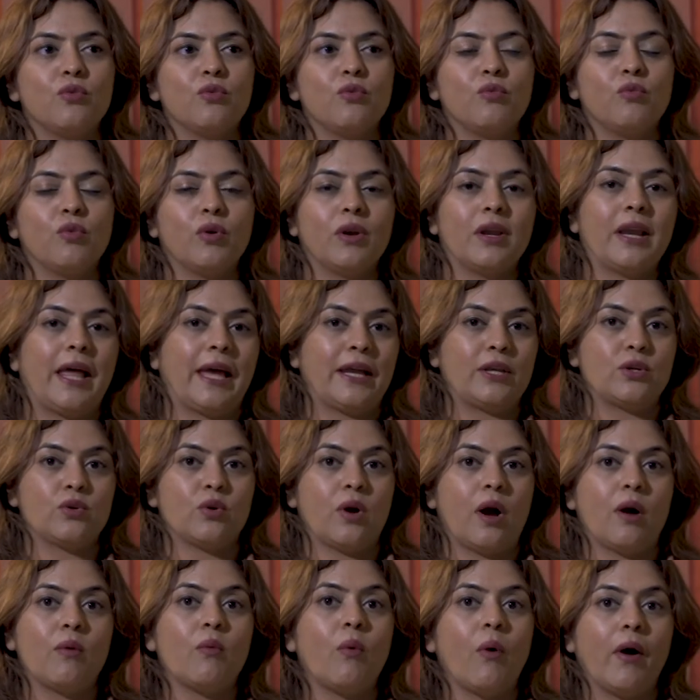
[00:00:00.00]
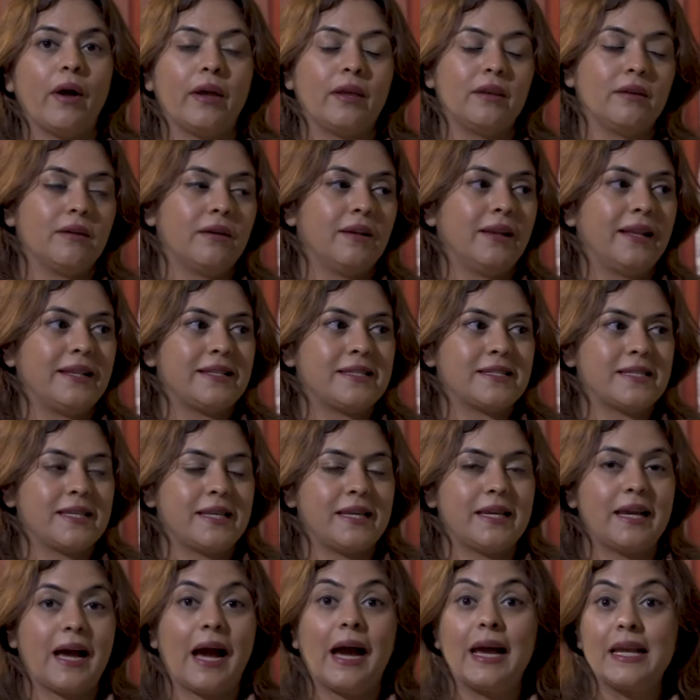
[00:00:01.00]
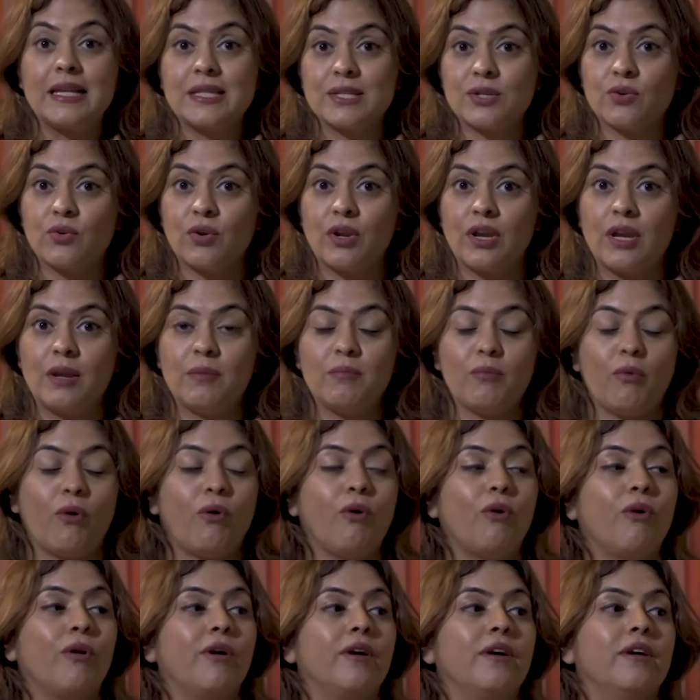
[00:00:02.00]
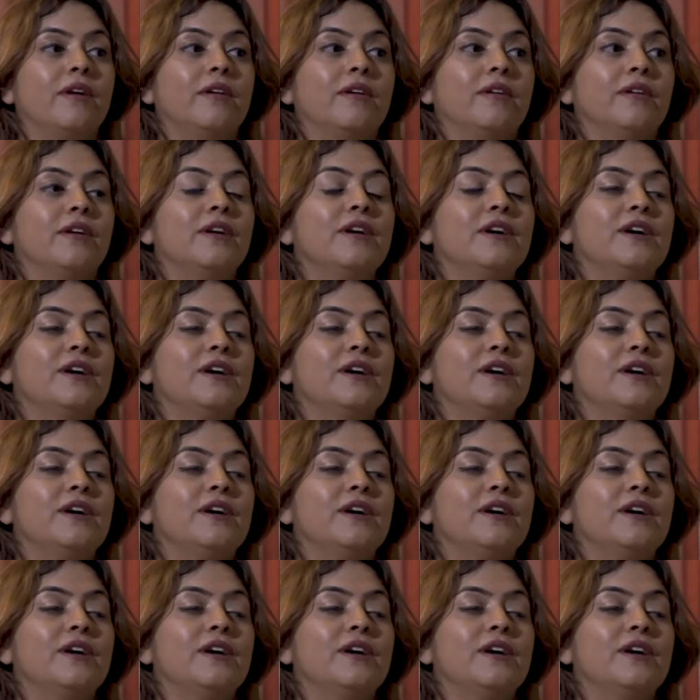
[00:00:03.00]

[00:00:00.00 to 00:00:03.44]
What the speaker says: would like to avoid. Let's say ice cream or